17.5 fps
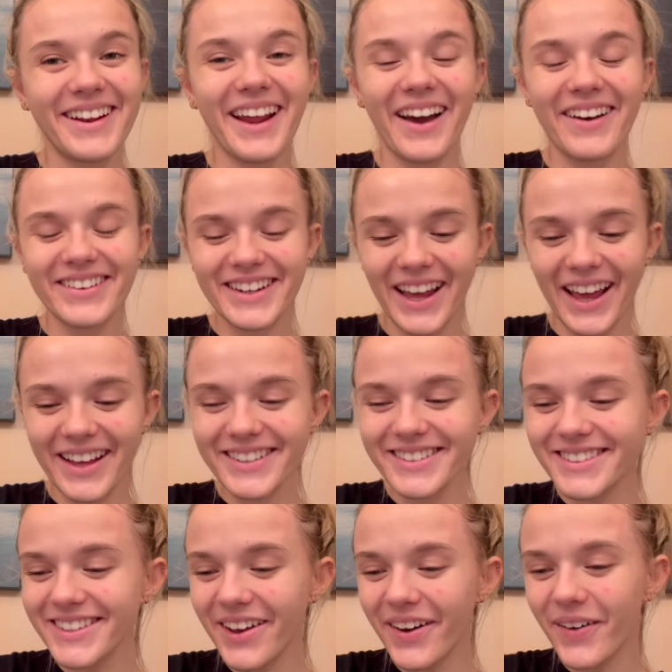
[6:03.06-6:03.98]

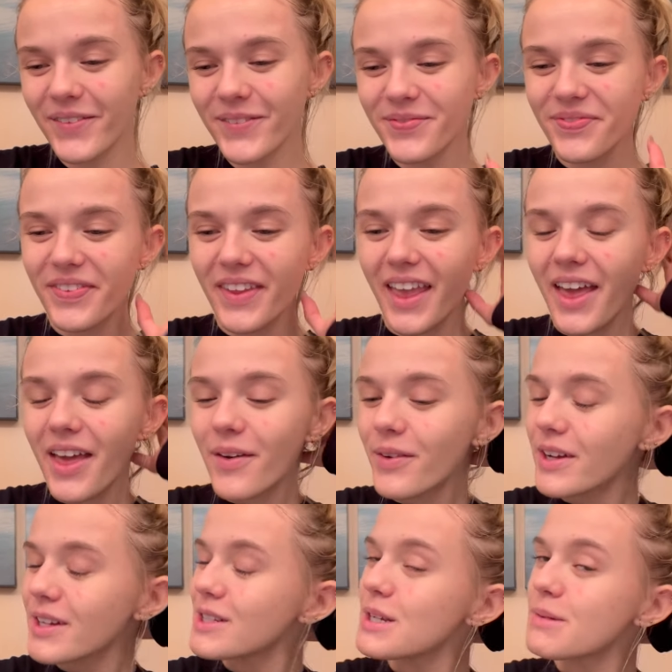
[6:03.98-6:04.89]
nowadays. So
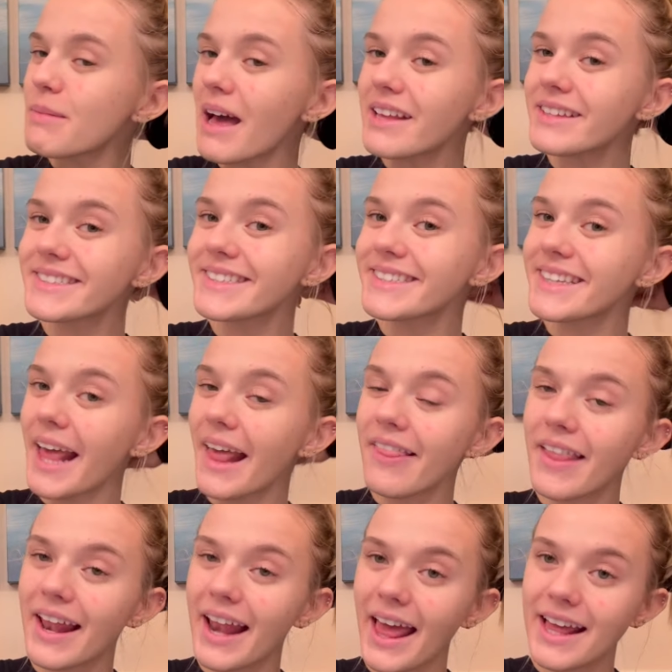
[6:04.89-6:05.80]
we're gonna do masks and
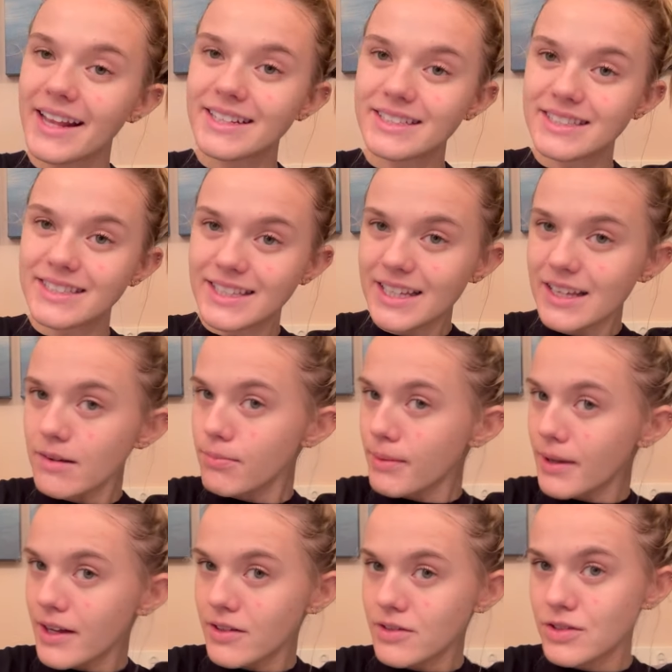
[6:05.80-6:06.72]
then head to sleep.
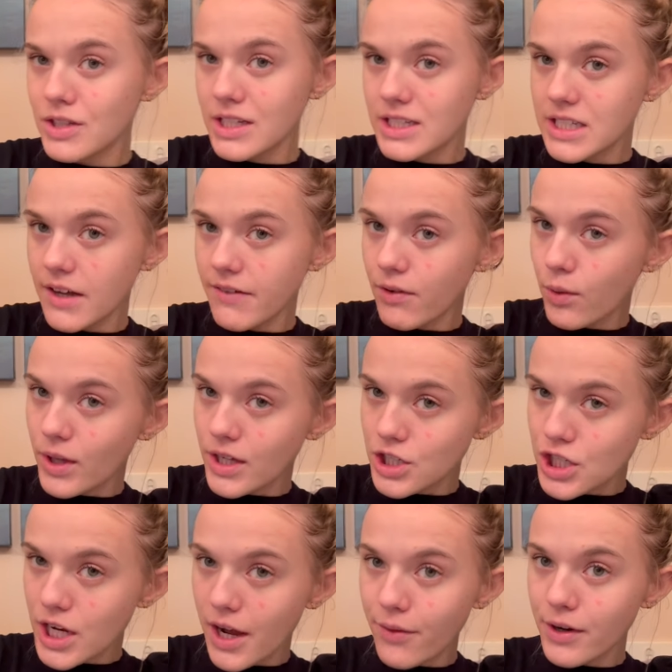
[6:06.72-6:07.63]
I also need to have a quick
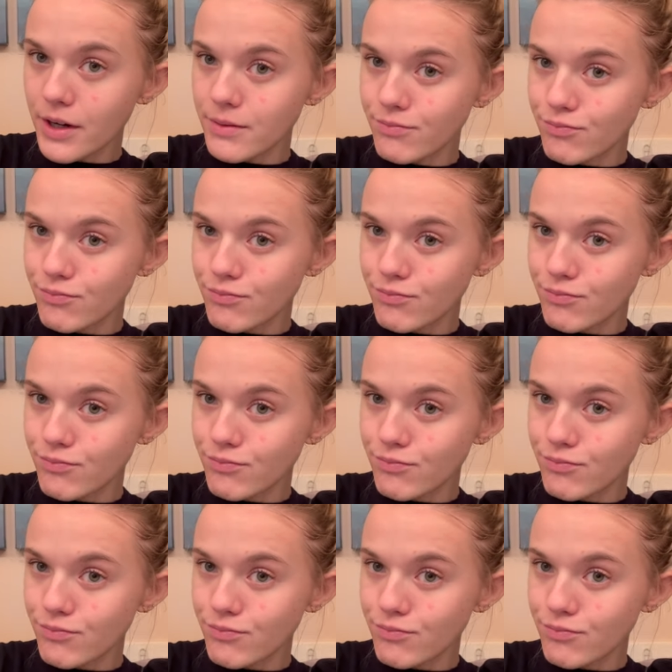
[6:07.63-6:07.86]
shower.